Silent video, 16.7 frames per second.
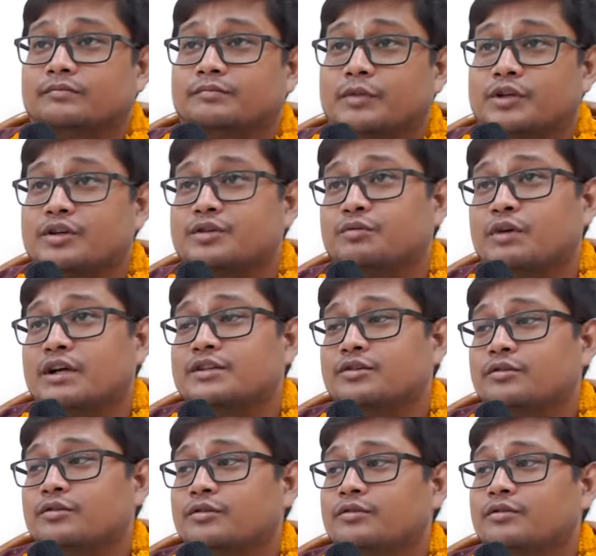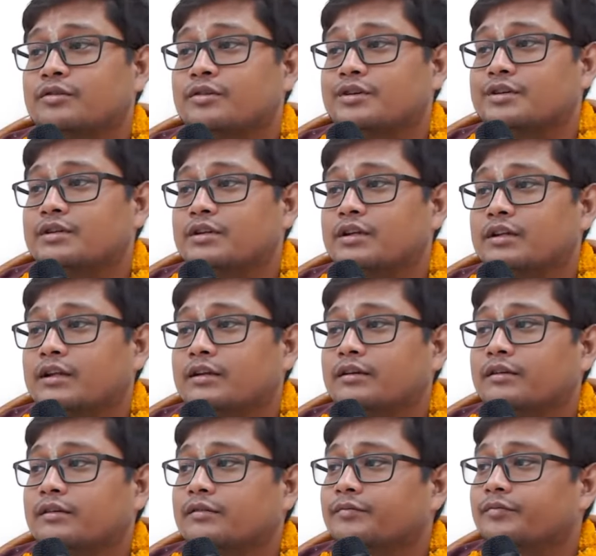Because once you go to Krishna,
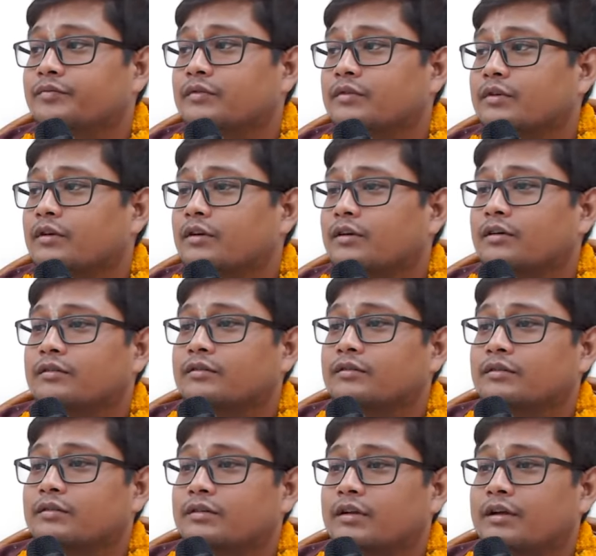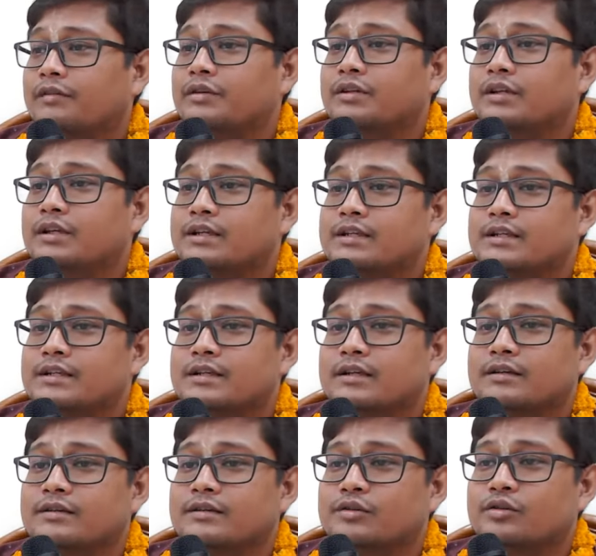then everything
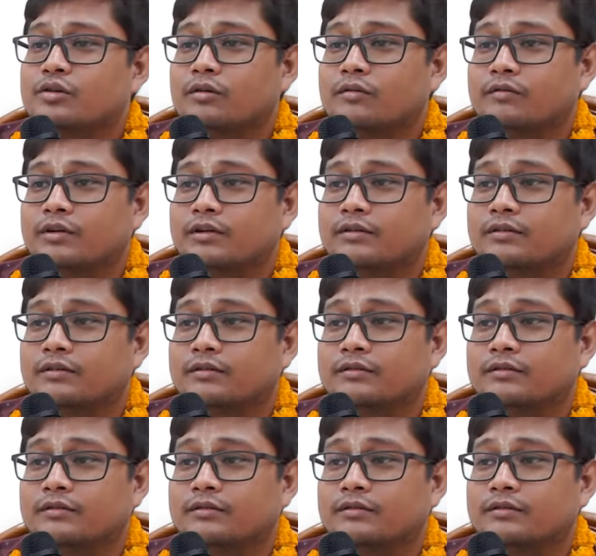is solved.